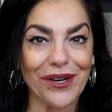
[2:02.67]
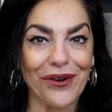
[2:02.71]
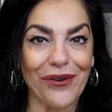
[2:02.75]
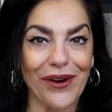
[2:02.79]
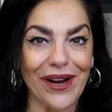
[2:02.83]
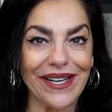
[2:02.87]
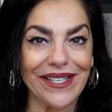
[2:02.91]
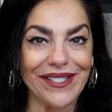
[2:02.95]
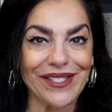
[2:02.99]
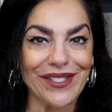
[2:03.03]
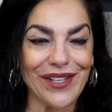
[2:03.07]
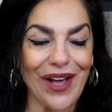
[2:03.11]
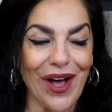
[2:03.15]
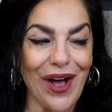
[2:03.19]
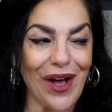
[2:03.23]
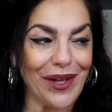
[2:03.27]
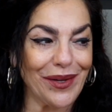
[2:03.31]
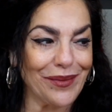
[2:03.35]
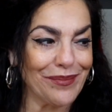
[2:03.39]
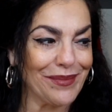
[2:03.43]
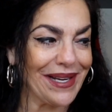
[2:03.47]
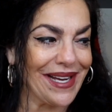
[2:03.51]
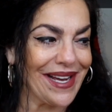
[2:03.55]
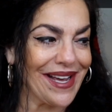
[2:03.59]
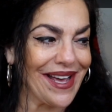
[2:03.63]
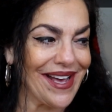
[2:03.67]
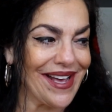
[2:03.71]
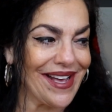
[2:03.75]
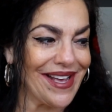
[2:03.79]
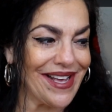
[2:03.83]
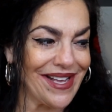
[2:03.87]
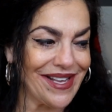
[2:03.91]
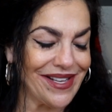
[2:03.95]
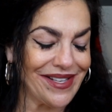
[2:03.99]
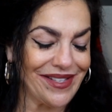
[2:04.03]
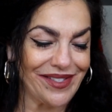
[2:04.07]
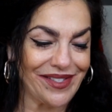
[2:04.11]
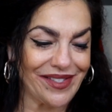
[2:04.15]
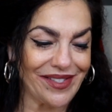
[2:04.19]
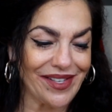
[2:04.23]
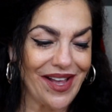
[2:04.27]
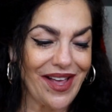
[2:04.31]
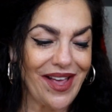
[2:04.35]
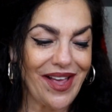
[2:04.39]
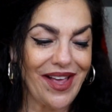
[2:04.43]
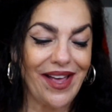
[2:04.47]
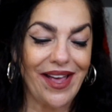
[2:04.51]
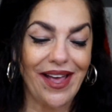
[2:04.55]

with a grain of salt because